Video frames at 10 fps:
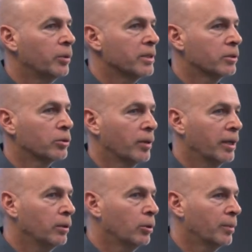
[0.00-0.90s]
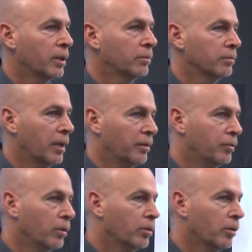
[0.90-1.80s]
We listen to radio, make a
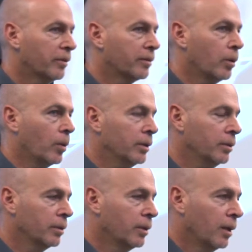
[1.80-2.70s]
phone call, and so on.